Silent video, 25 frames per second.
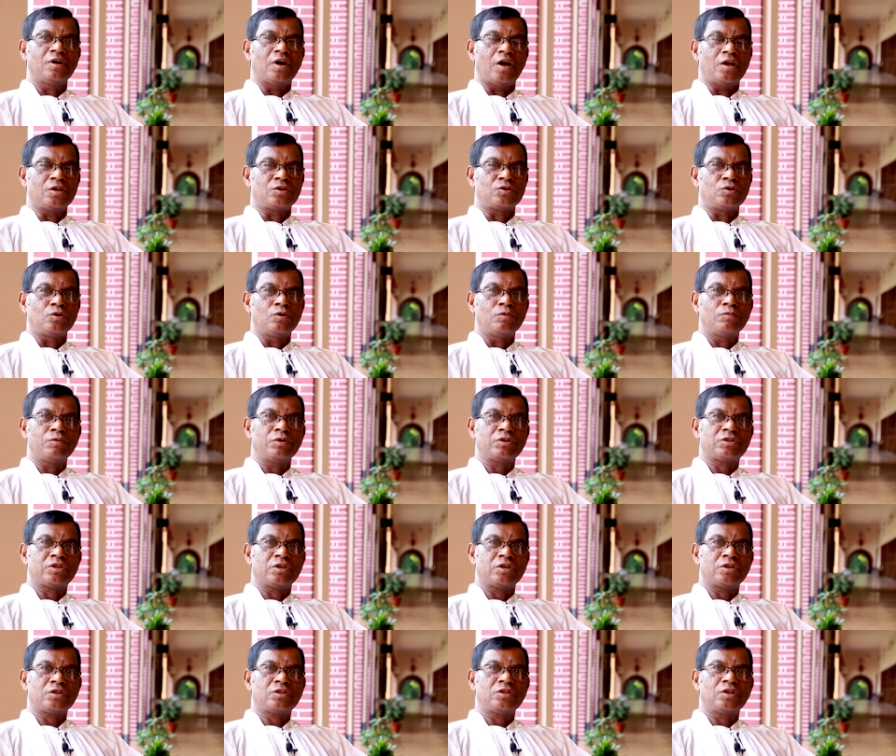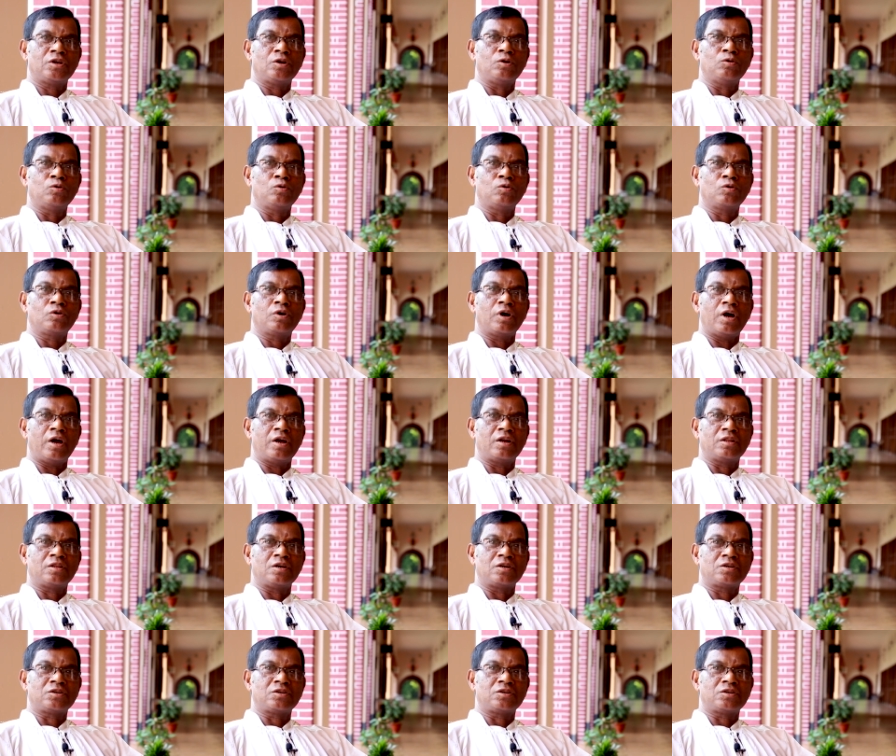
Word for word: As novices, they look at